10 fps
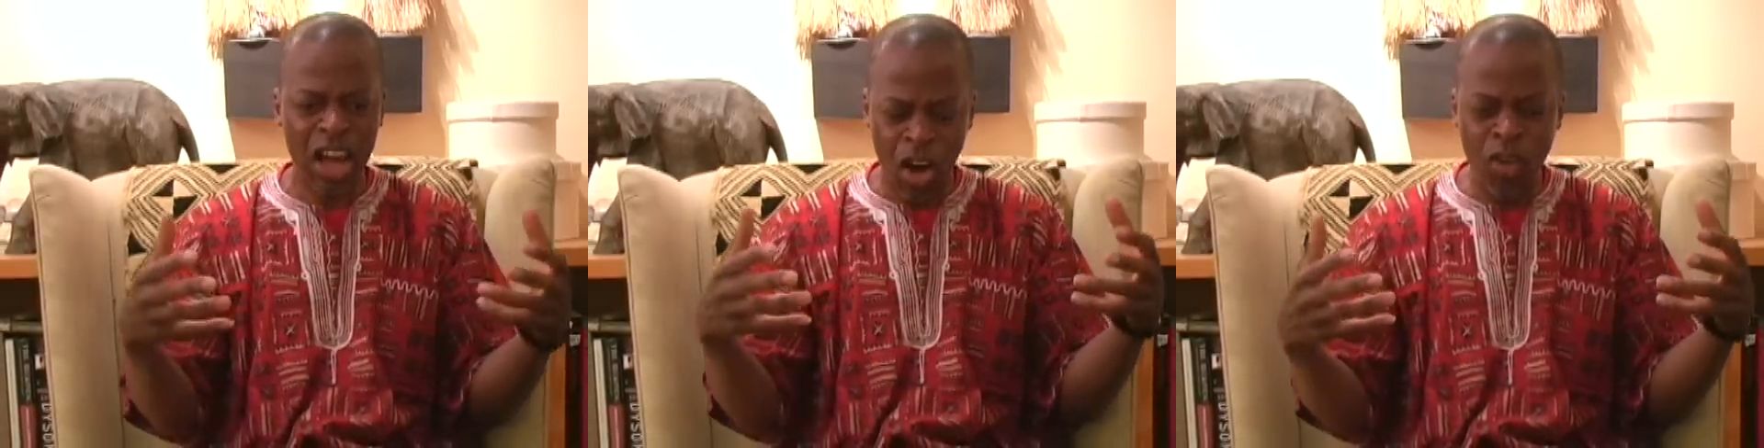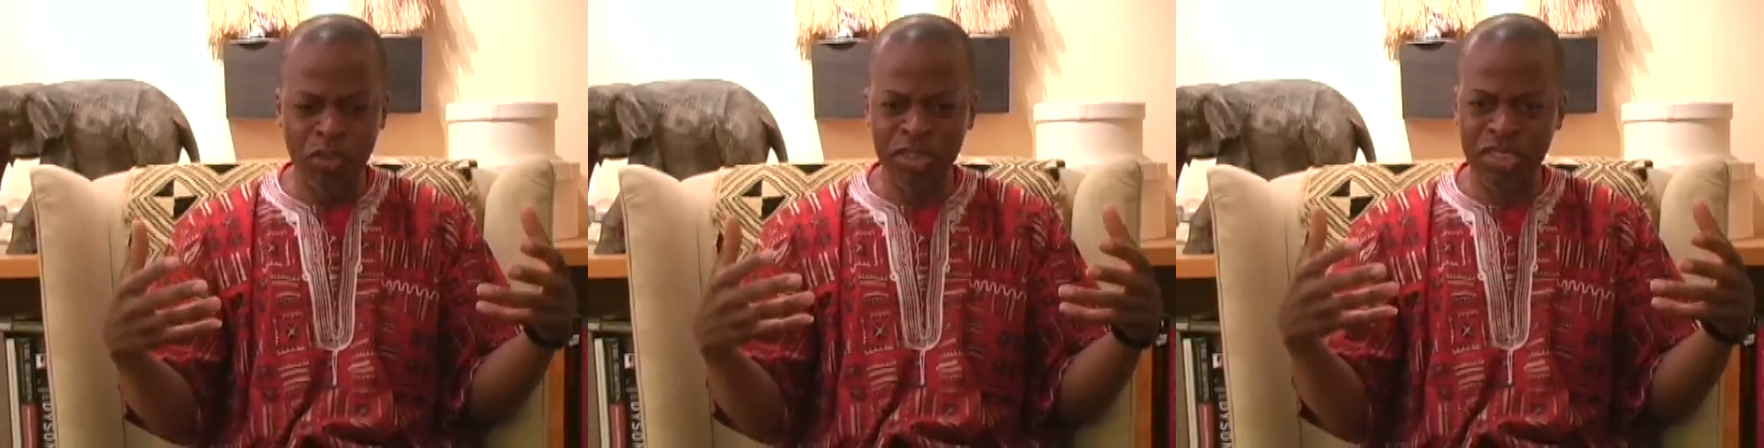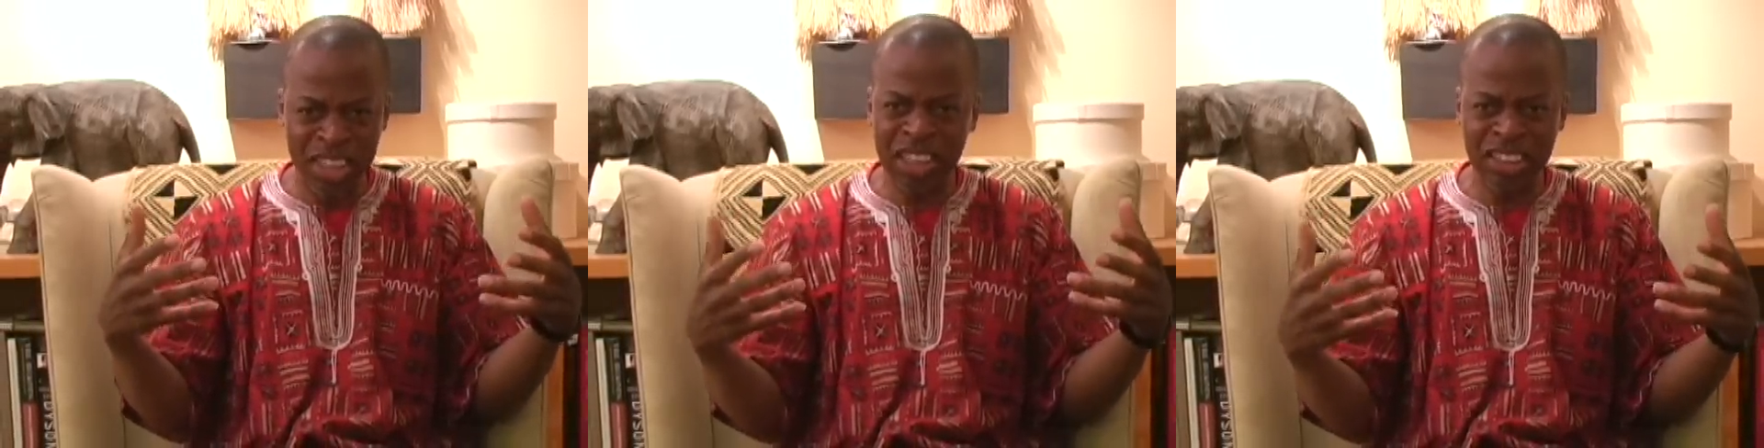over
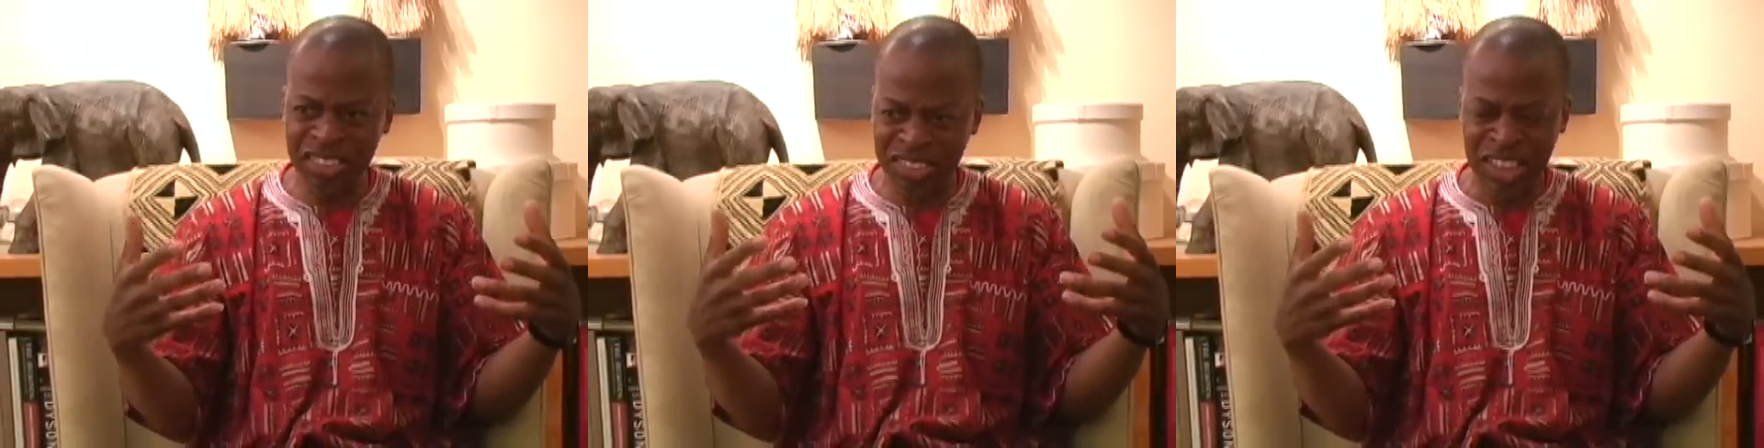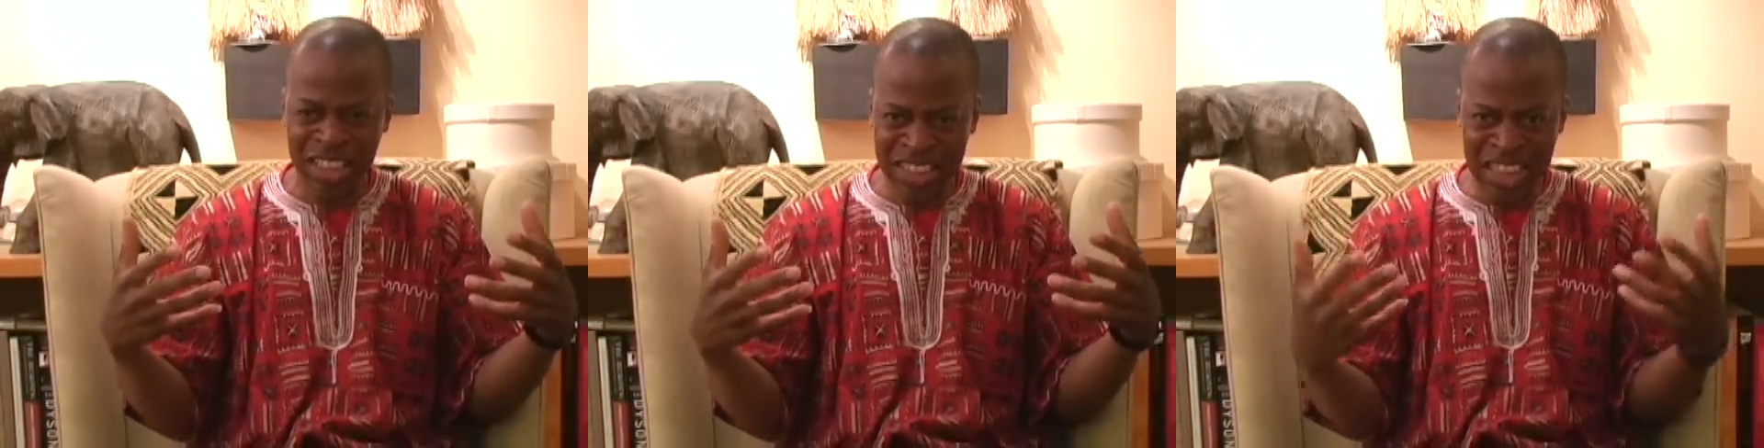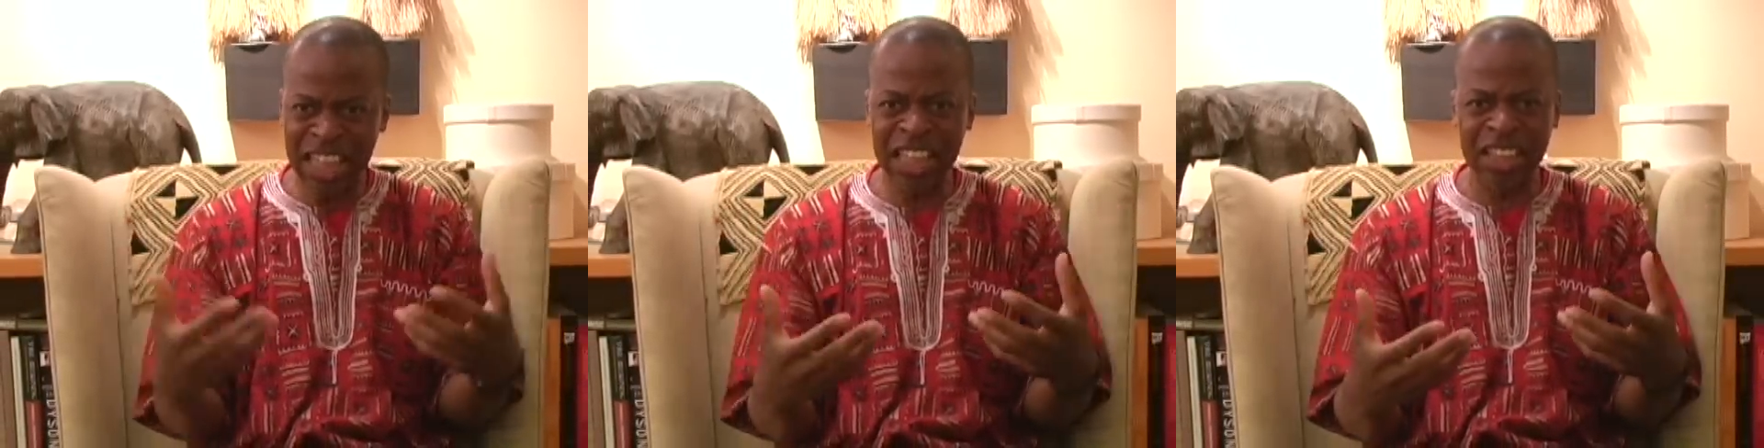these
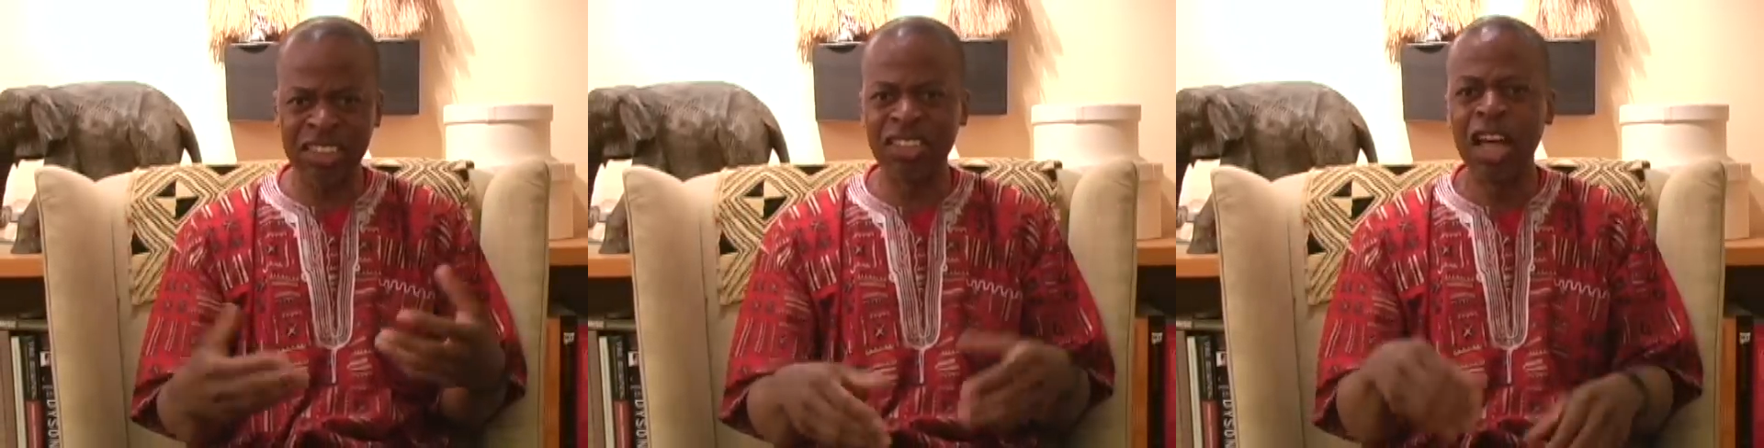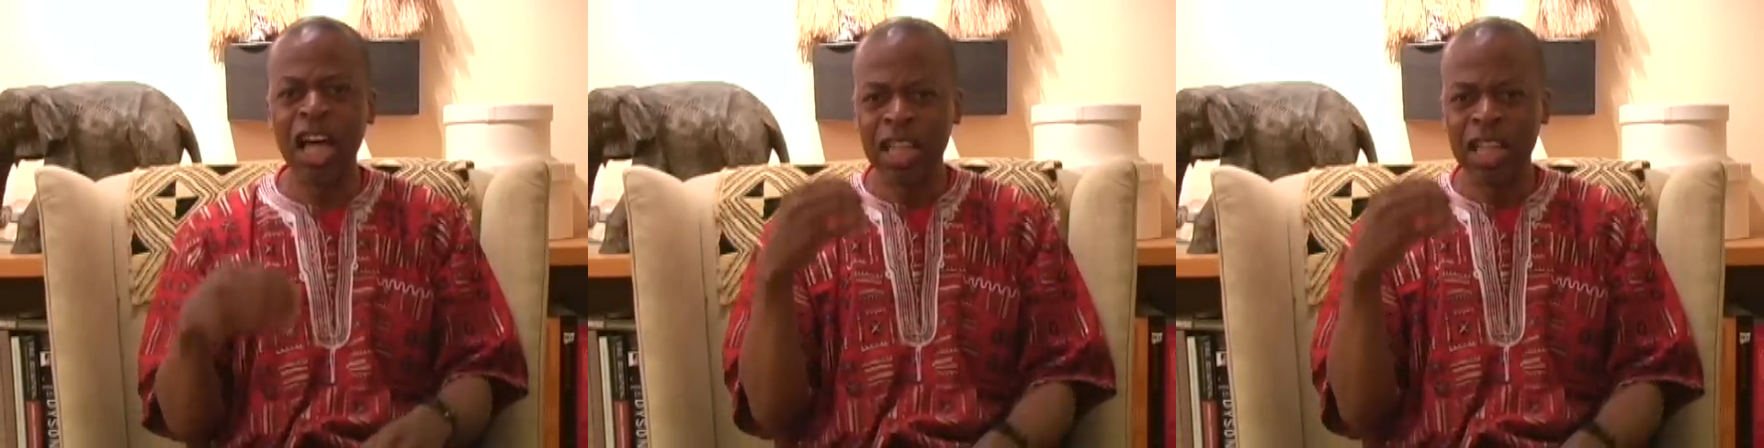years,